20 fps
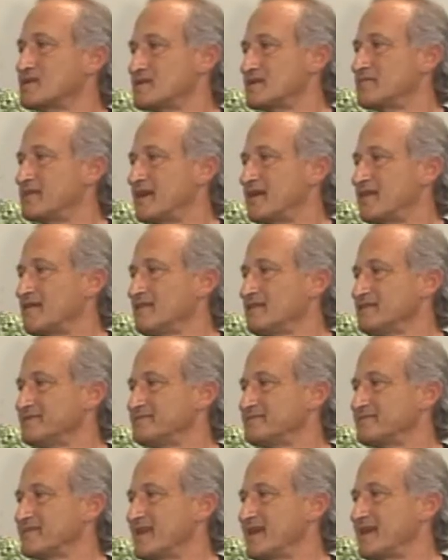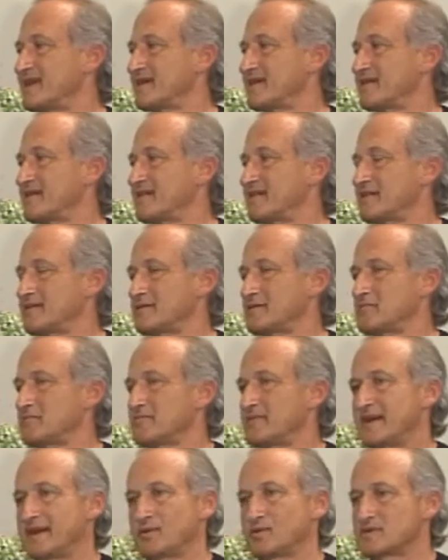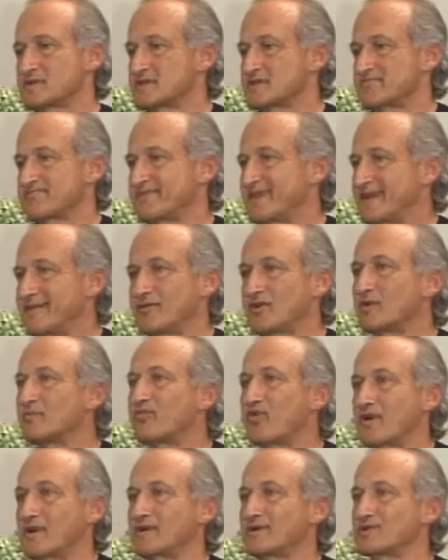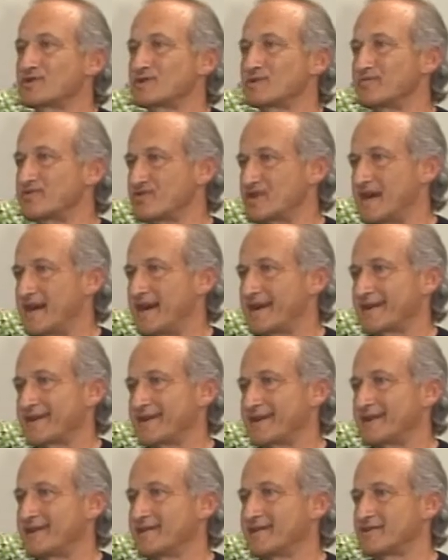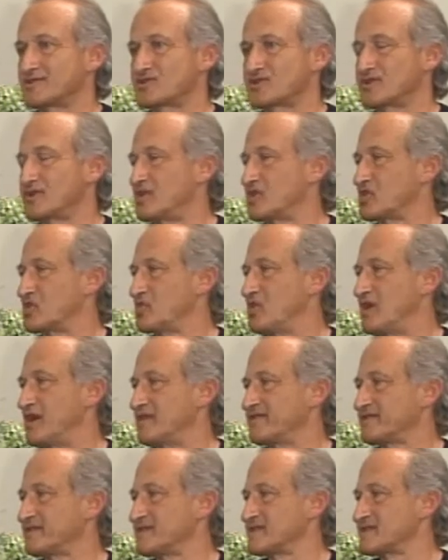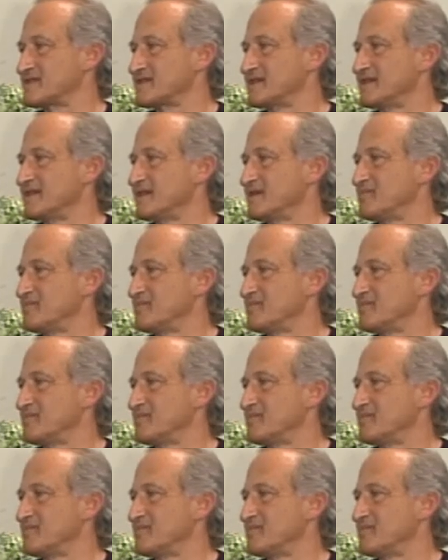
Owings, and Merrill. Oh, you did. And um, I was kind of on a partnership track in the Chicago office.